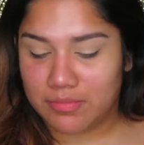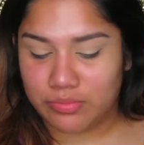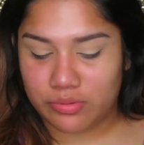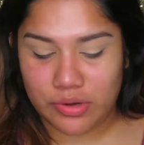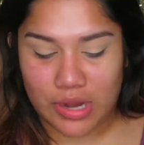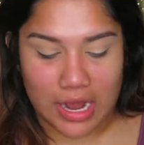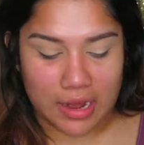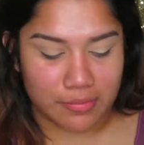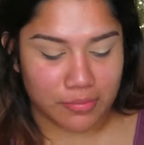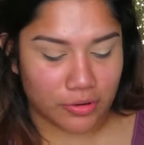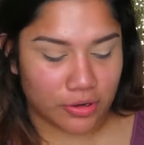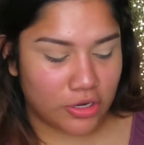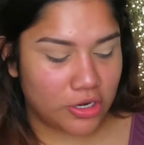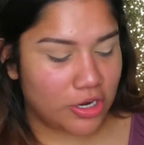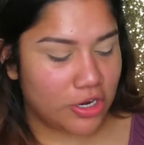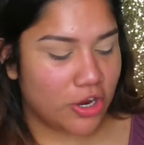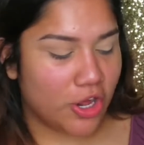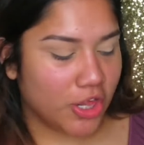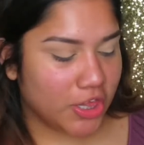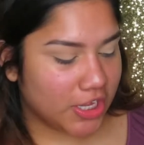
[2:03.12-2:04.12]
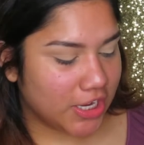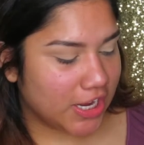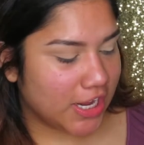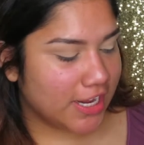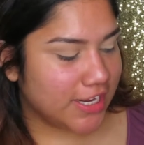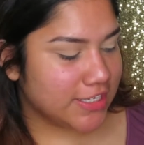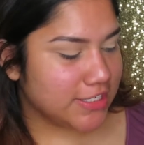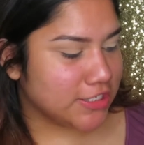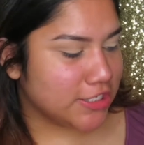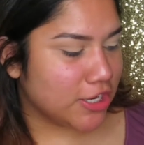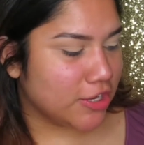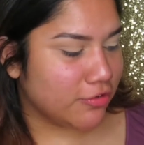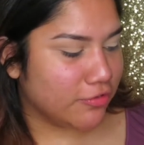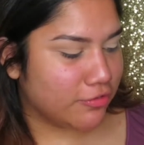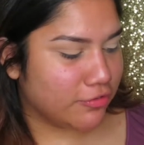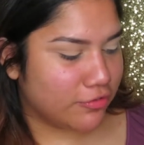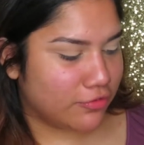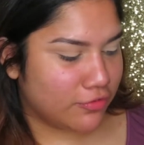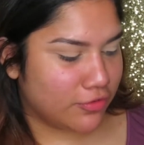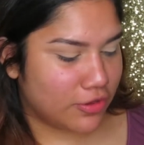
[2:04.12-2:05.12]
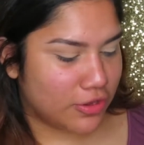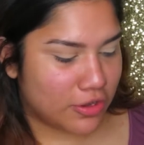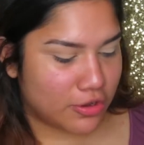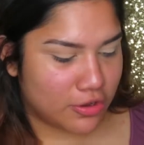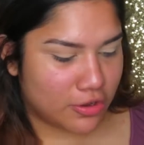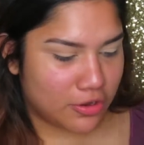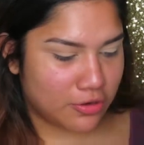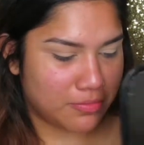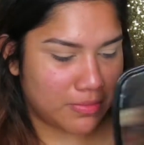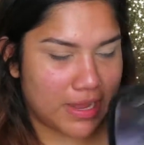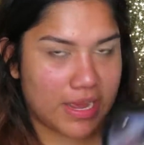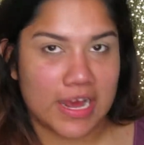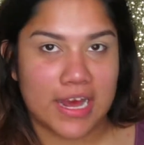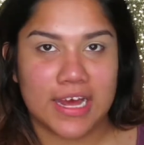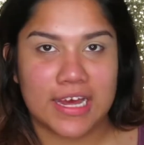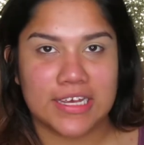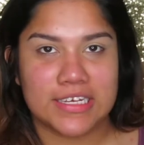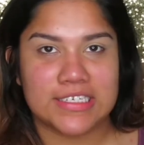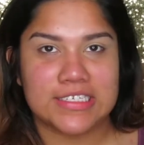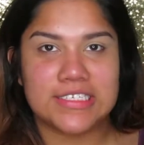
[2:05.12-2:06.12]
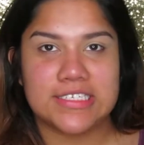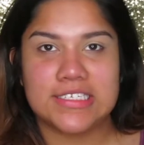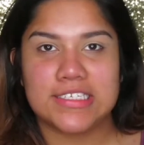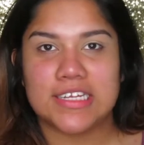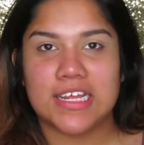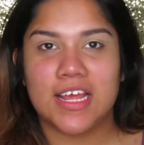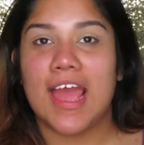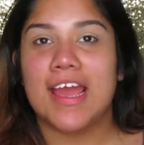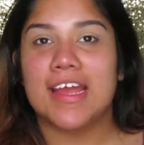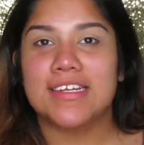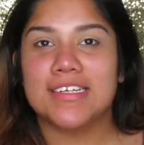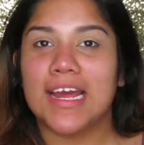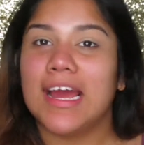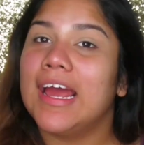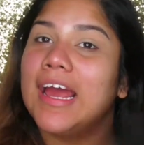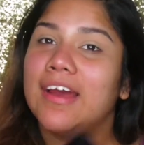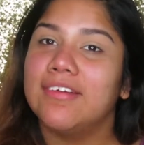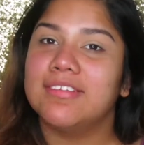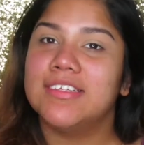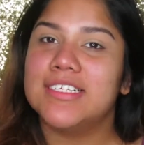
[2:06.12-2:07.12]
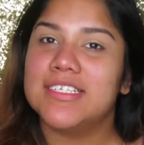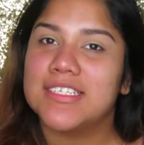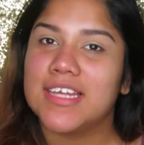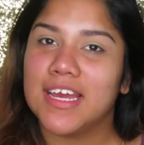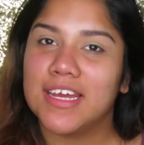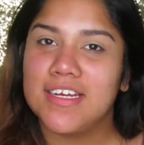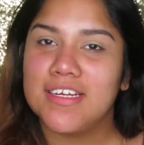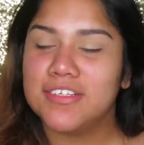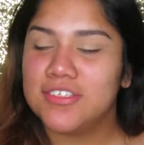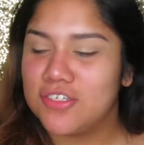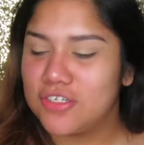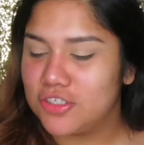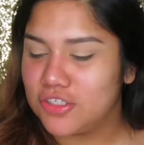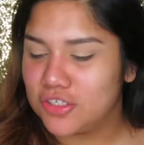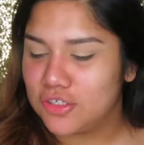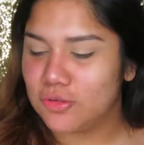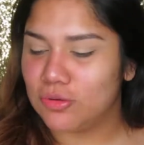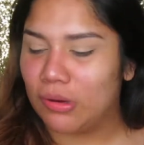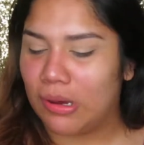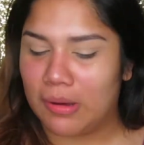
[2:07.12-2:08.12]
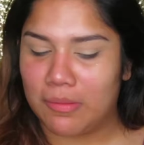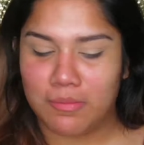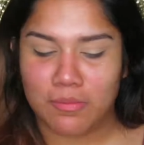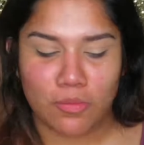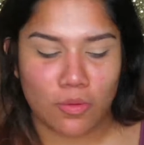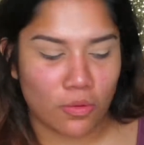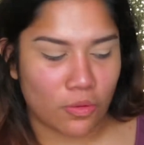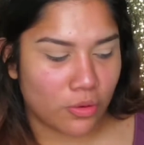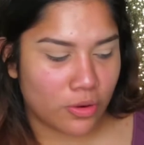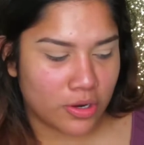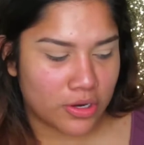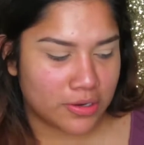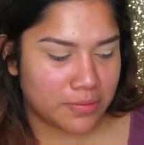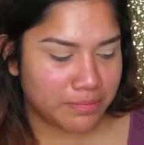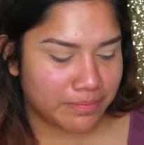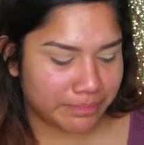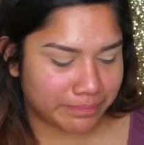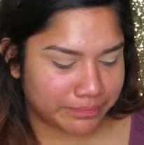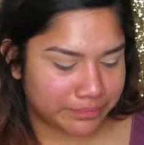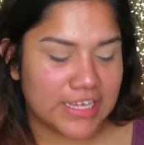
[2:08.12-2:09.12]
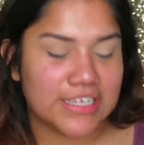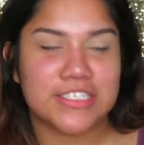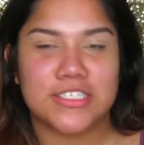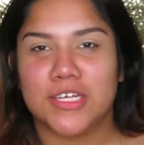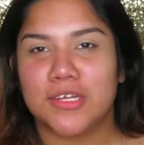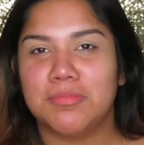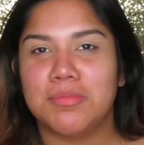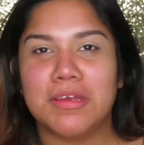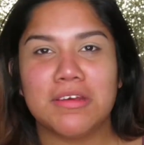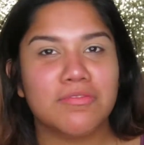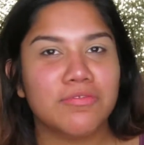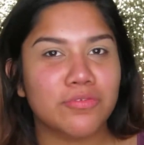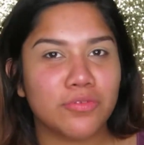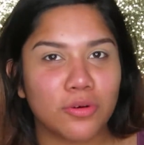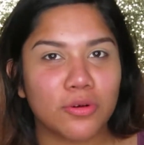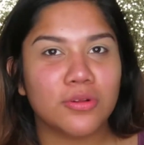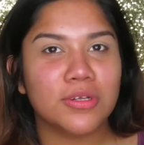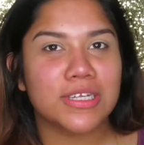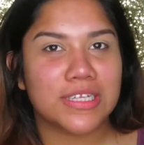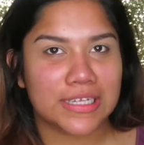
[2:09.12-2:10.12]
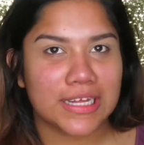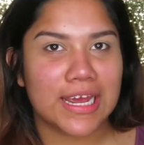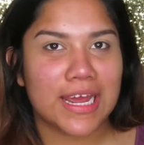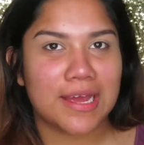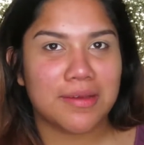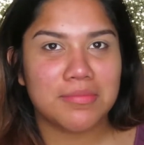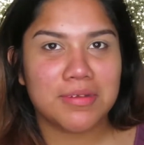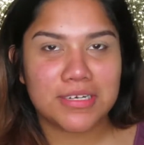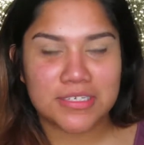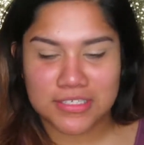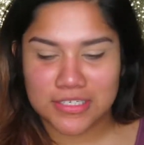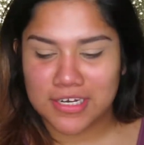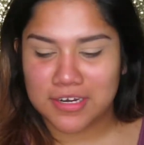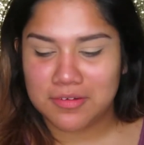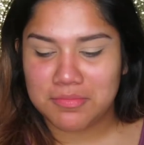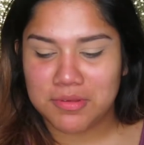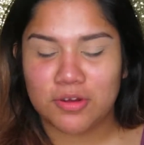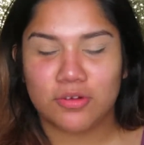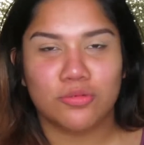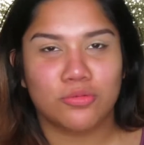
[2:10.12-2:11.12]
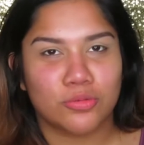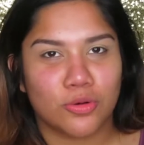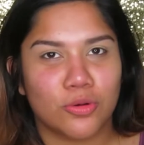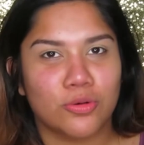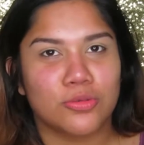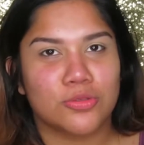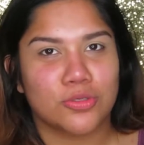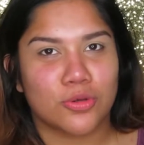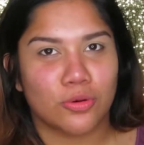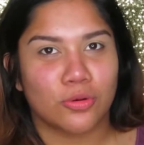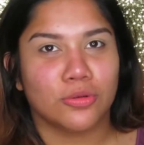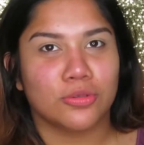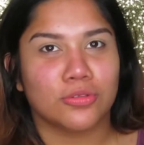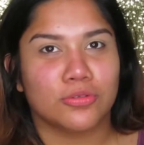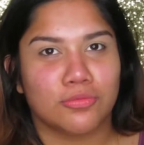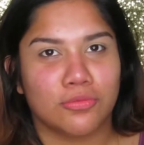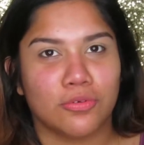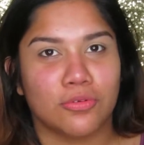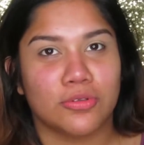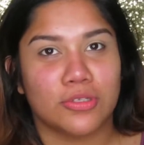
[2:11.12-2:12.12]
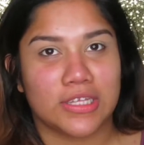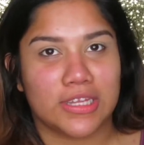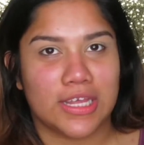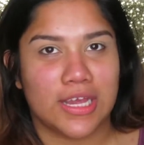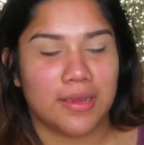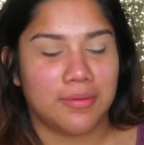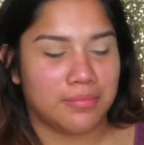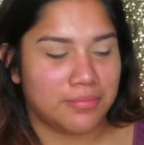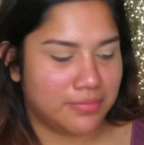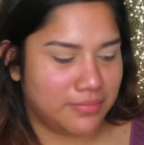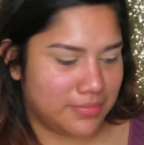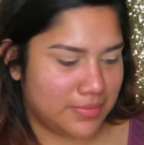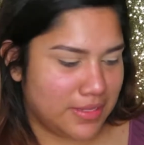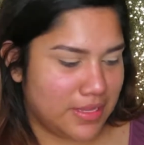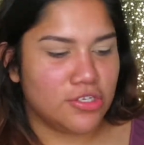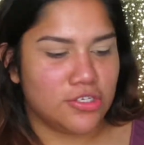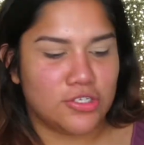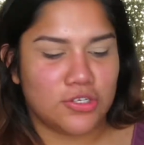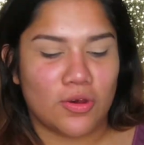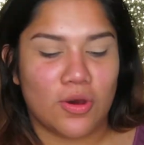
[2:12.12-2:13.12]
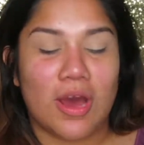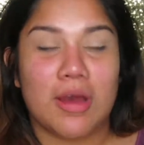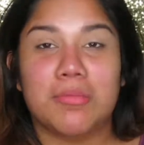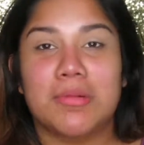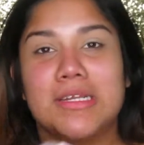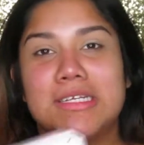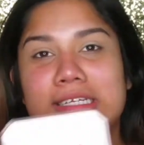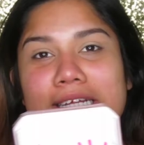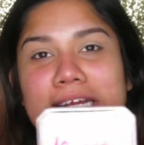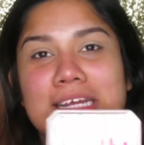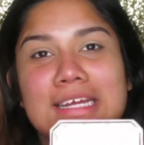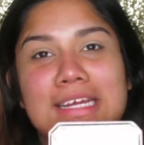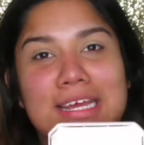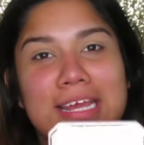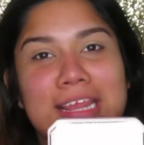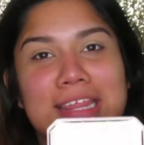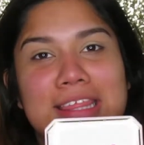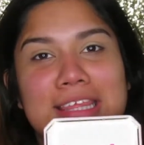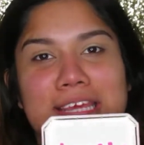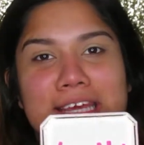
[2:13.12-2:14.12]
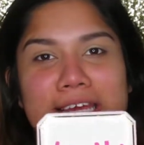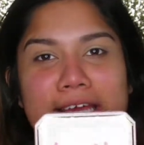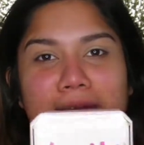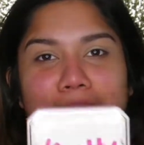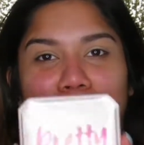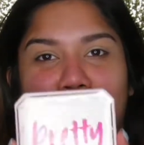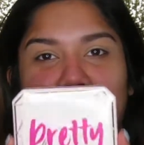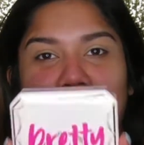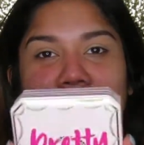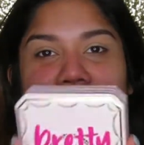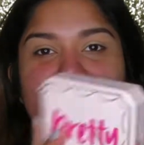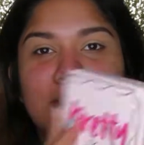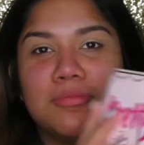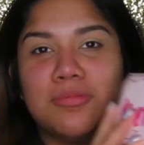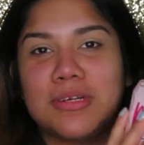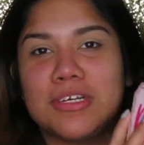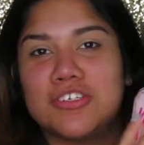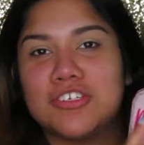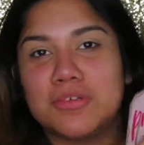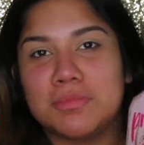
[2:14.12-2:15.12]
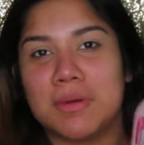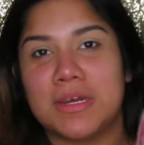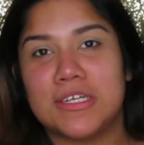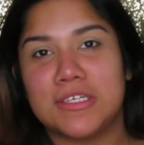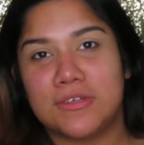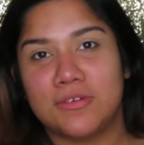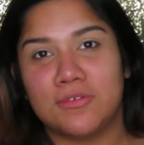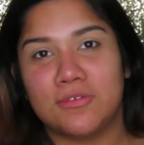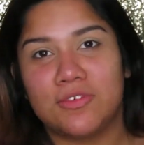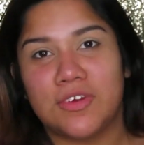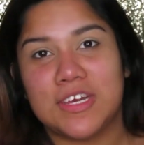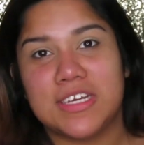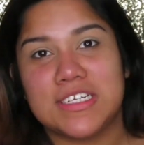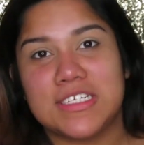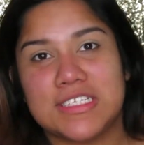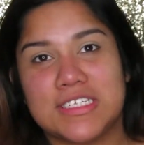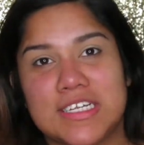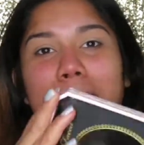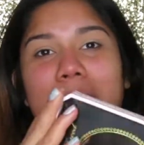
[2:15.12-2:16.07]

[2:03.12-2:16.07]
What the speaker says: primer and all that kind of stuff on my eyes, and I have decided to do a more, like, it's gonna be a full glam, and it's gonna be a rose gold full glam. So I'm gonna take the Pretty Rich by Too Faced